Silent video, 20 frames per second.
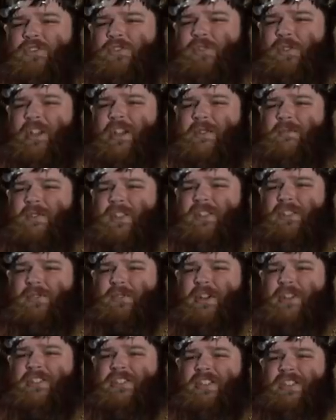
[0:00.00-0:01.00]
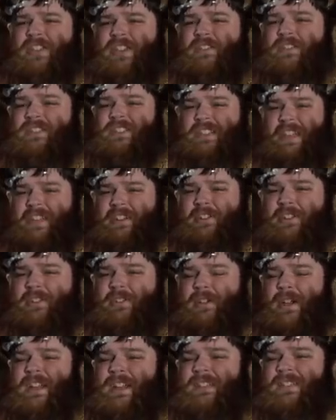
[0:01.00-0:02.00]
and Drug Administration doesn't give letter
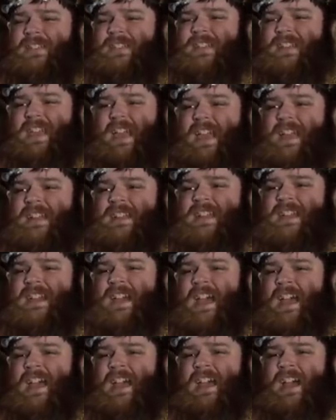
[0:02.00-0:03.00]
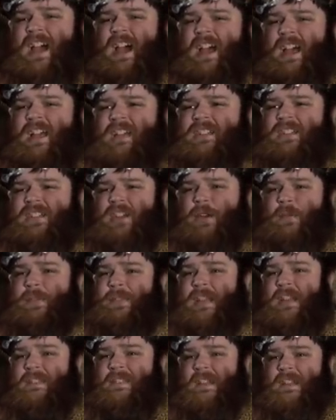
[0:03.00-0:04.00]
grades to candy. At least I
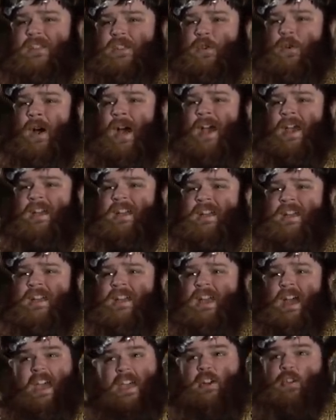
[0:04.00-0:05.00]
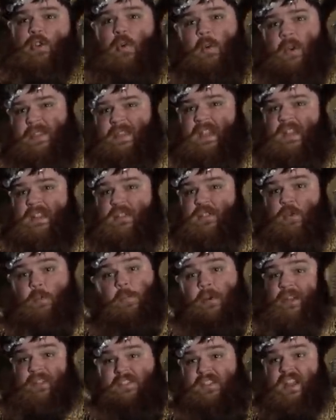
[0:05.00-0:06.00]
don't think they do. I I don't know what they do,
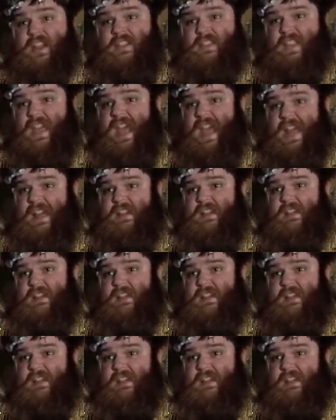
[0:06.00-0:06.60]
but it's not that.